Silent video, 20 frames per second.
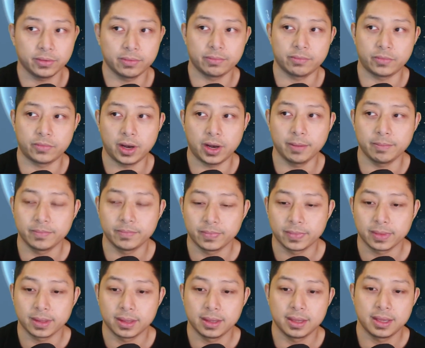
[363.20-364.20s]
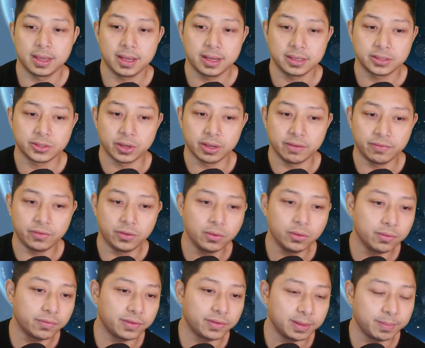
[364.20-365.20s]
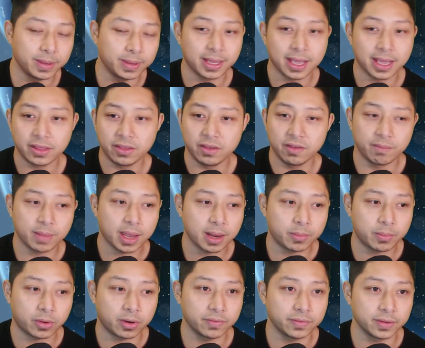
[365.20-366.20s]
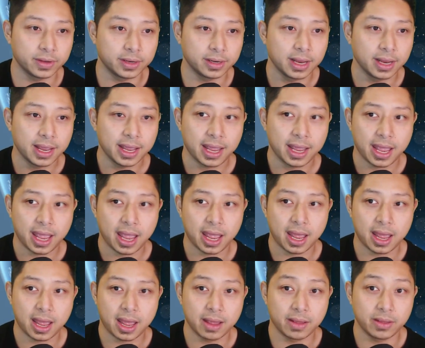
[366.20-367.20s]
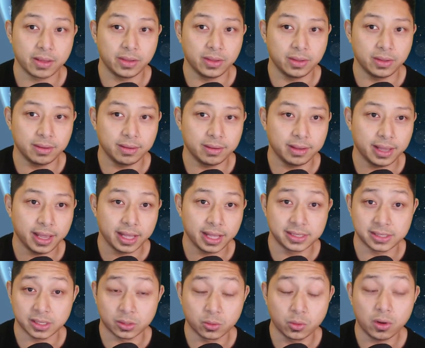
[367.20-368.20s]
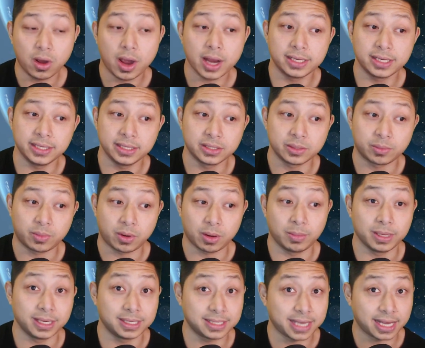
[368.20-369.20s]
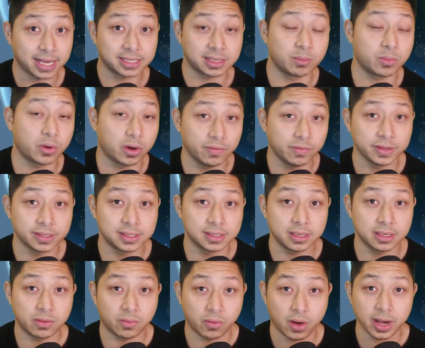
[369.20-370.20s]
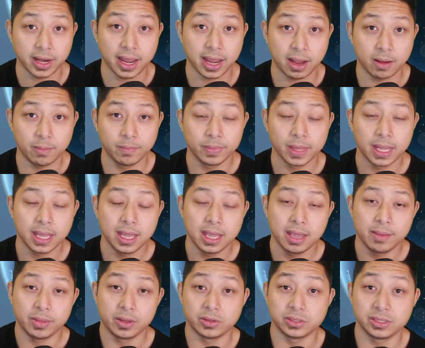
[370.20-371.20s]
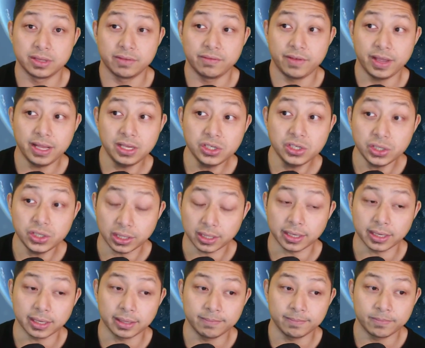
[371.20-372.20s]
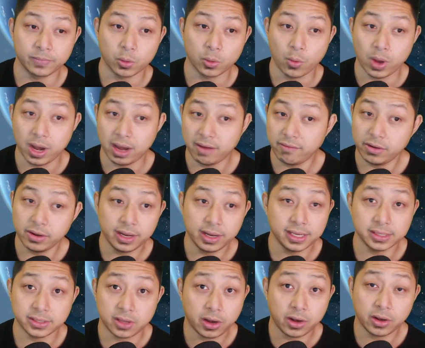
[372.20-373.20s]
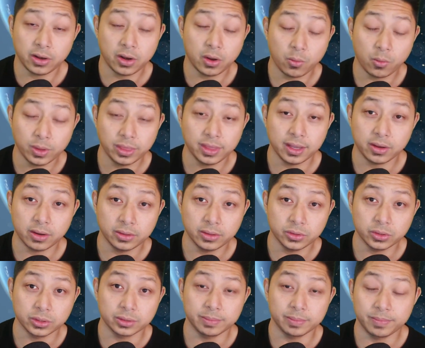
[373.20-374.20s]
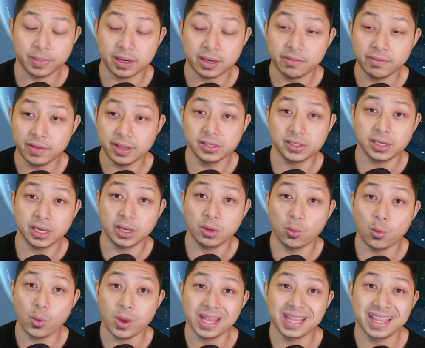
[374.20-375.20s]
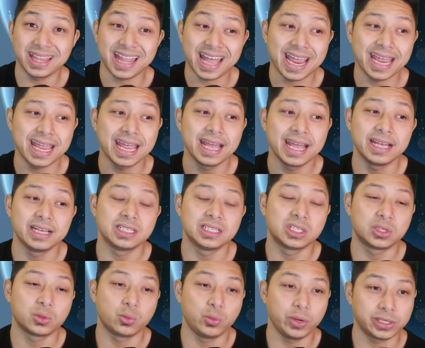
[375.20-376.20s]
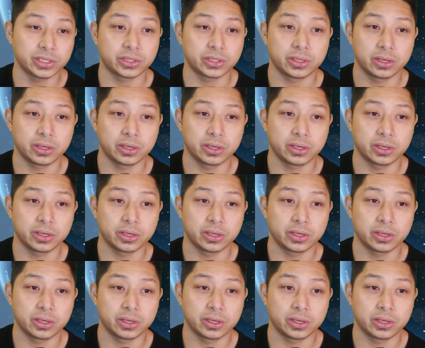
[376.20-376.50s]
right? So if you're flipping and you made profit, it's a good idea to probably take some profits right now, because eventually, whenever it is, I don't know when they're going to do it, but eventually when they switch